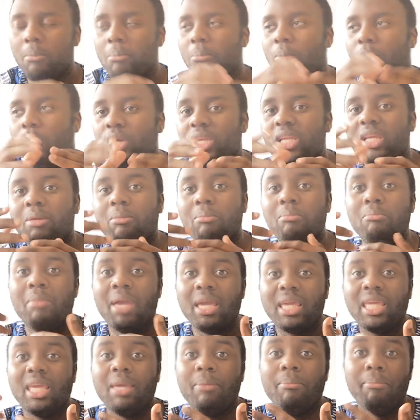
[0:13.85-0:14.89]
Money
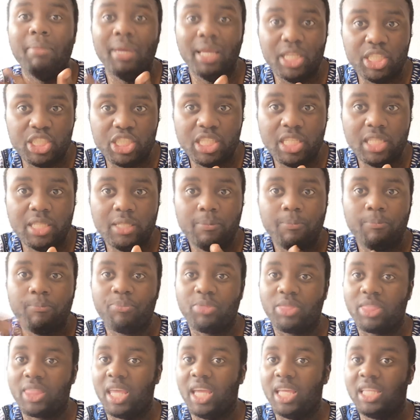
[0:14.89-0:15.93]
making machine,
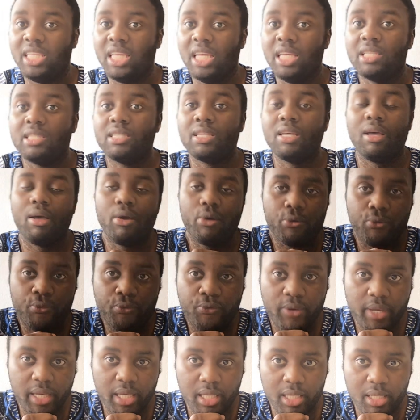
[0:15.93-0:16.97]
it is
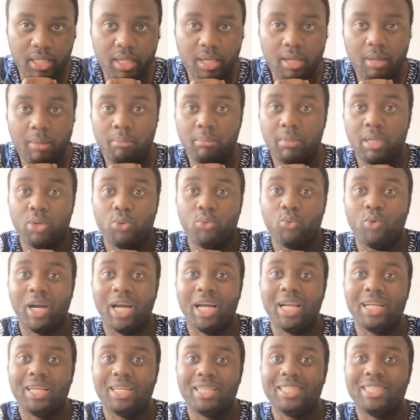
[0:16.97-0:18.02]
fake.
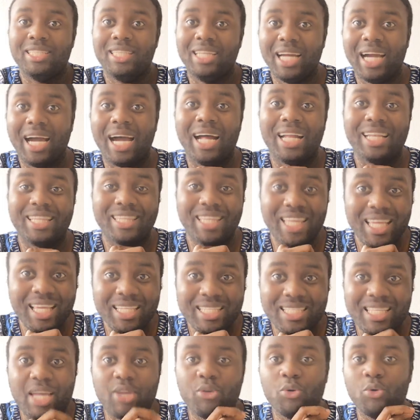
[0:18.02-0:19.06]
Meanwhile, there are
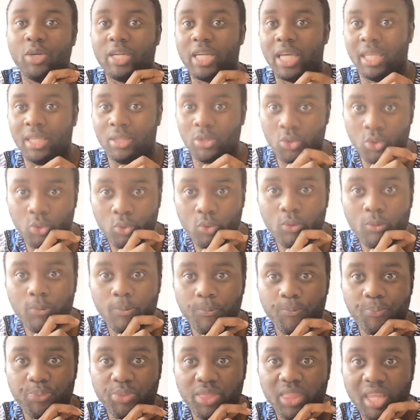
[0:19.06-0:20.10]
things that you can do.
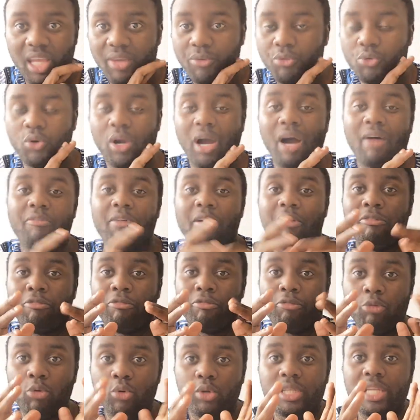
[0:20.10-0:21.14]
If you have a
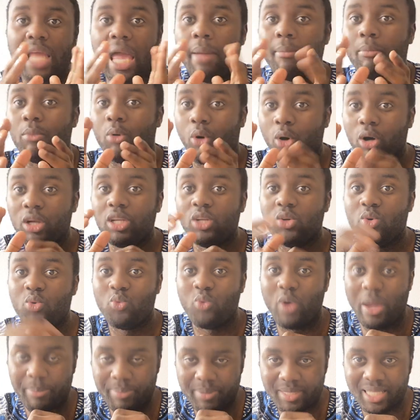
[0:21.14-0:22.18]
full-time running
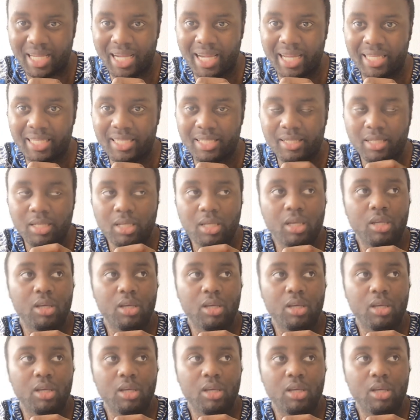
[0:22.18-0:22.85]
website,